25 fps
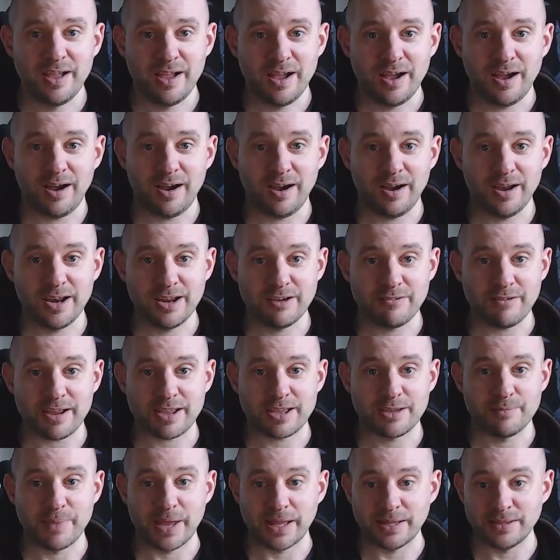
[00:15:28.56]
highly
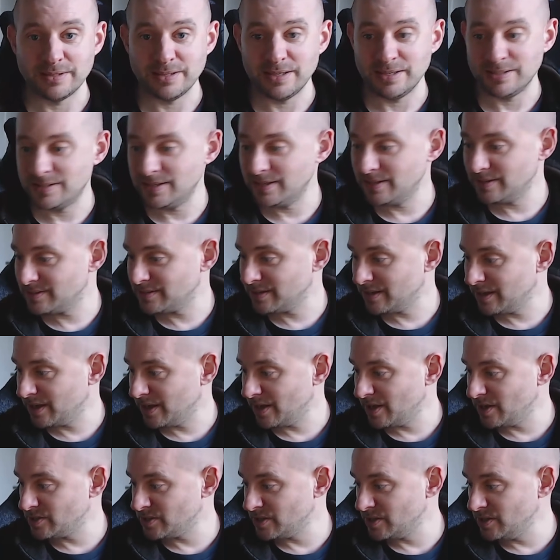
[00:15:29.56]
recommend it. It's a
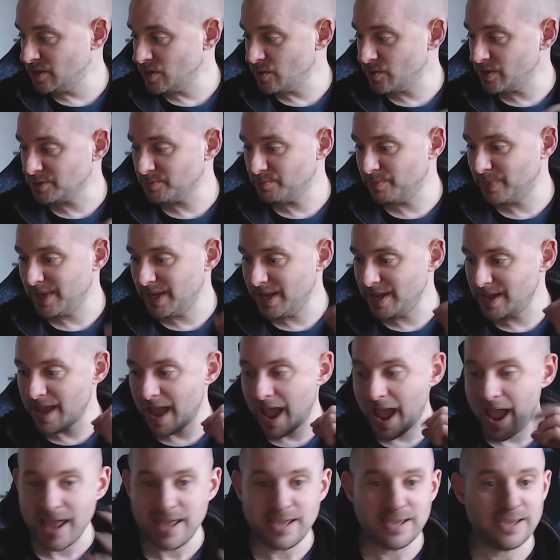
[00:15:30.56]
USB
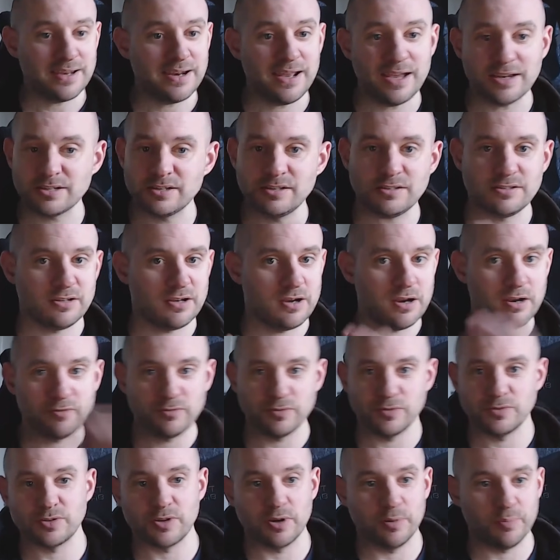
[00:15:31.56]
A connection, so everyone's
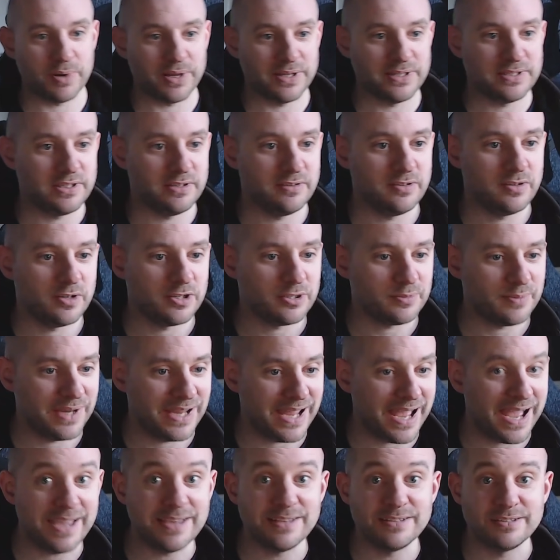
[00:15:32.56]
got plenty of USB
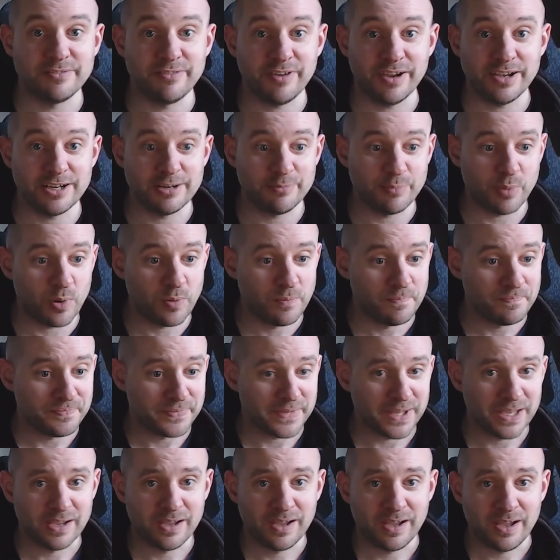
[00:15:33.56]
A's available.
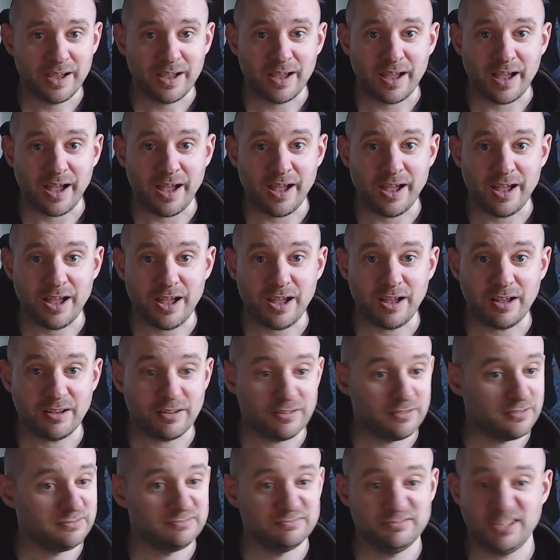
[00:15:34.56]

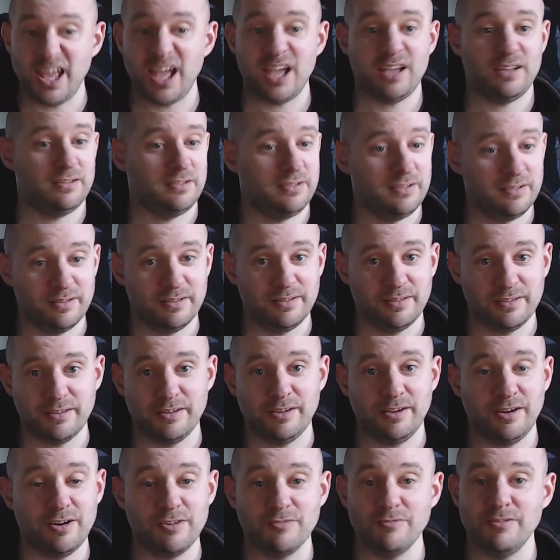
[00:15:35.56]
Yeah,
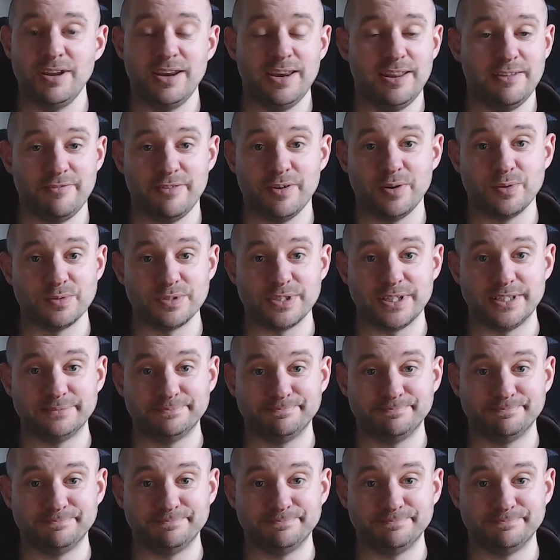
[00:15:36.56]
can't really fault it.